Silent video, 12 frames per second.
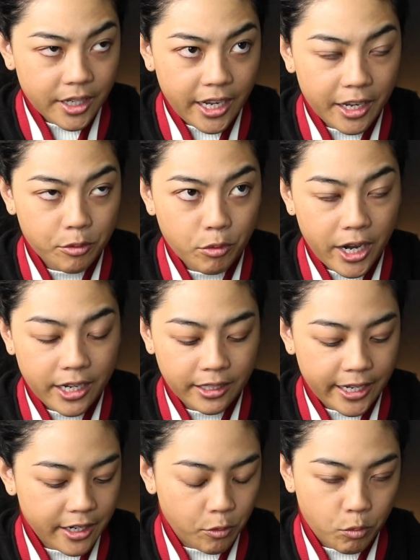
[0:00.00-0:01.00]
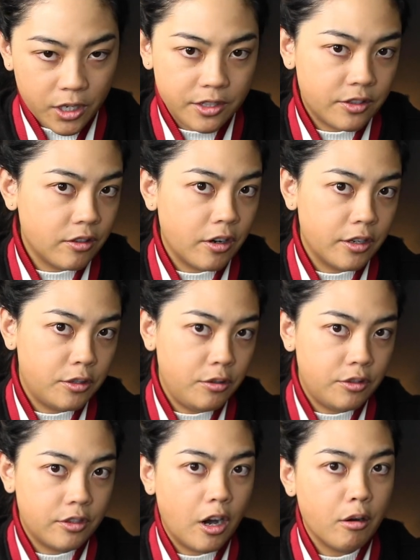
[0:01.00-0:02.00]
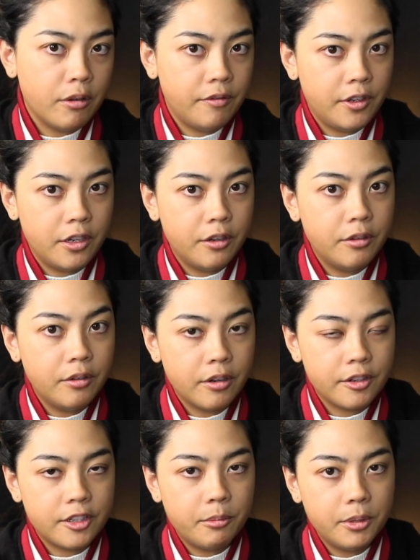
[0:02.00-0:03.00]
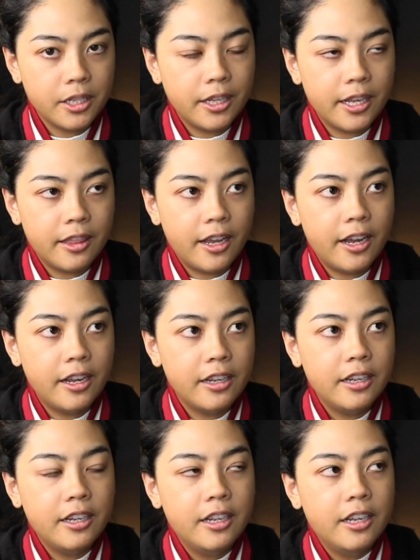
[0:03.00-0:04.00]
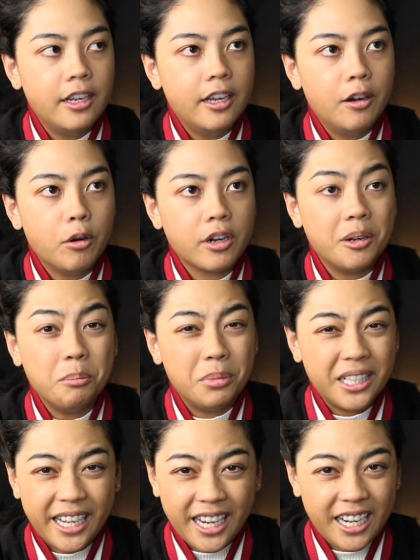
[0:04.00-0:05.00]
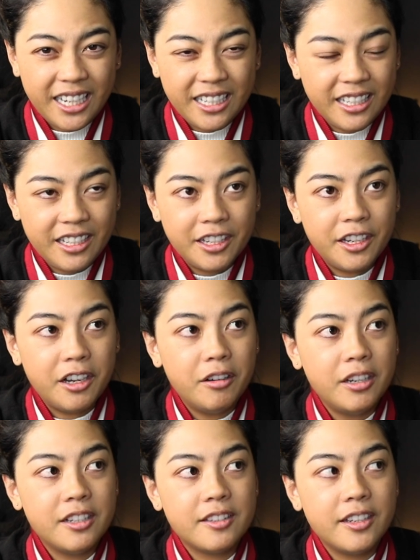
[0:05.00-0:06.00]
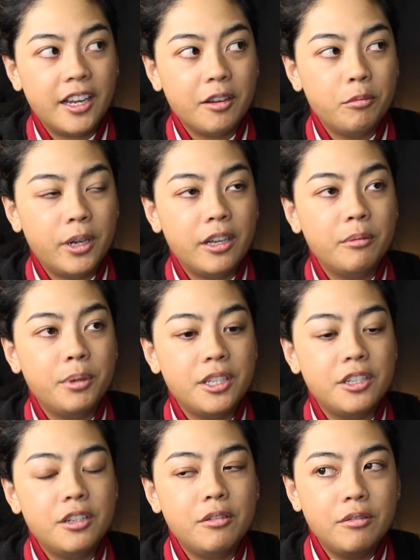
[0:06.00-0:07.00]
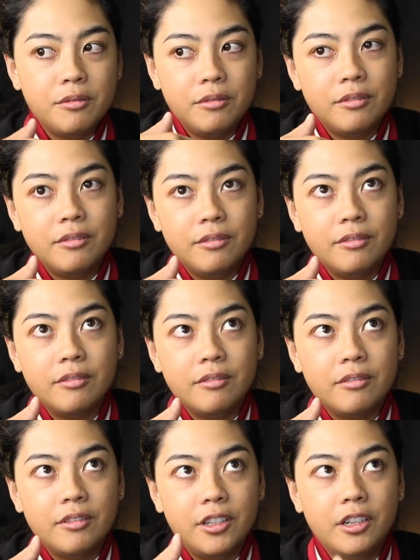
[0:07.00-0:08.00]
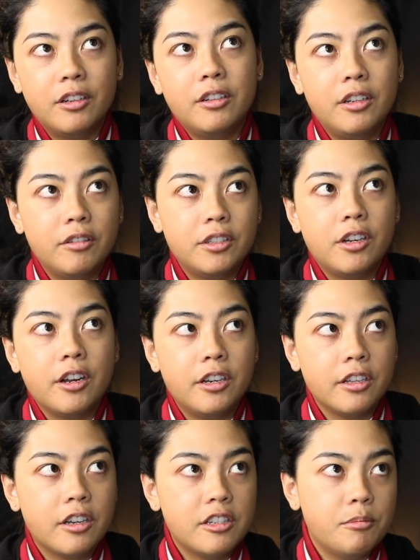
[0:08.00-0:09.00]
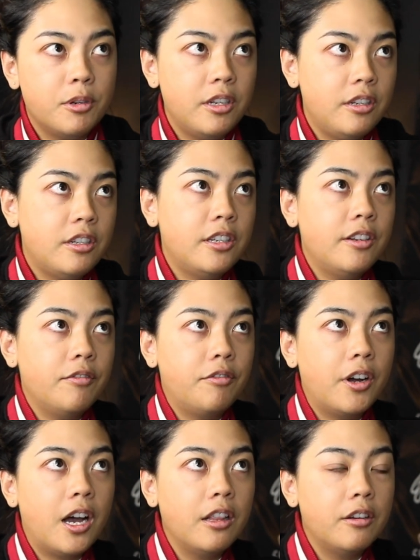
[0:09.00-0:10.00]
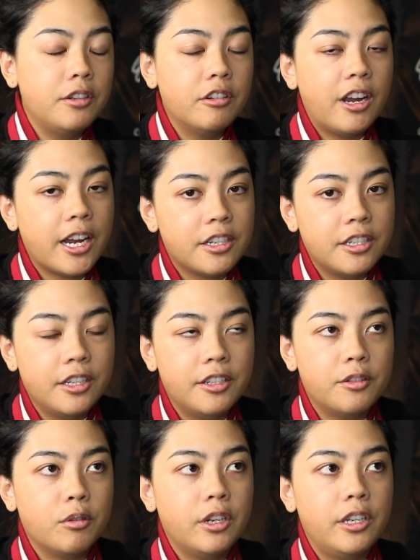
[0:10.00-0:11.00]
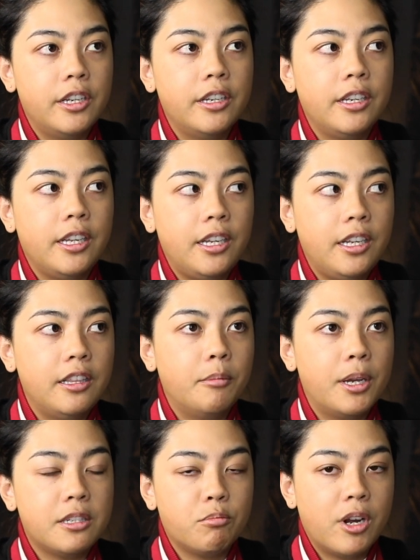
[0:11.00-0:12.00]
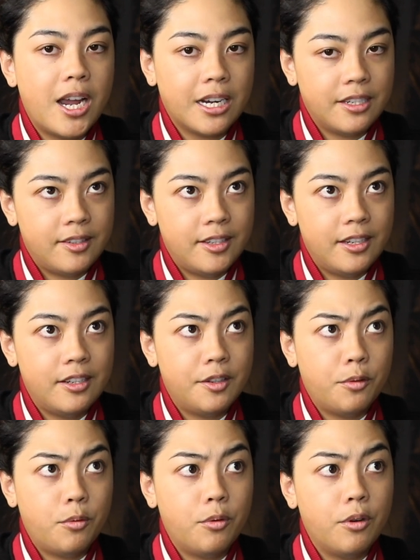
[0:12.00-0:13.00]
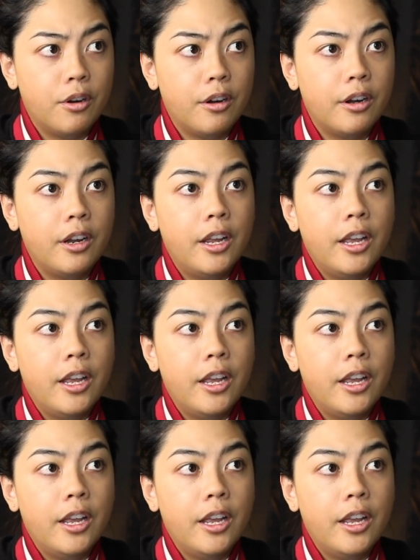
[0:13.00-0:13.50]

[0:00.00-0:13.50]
and write like a 1-star or 2-star review or something like that, or complain, you know, and it's like, well, but you know, you're talking to the customer, you didn't follow directions, or you didn't heed the best practices, or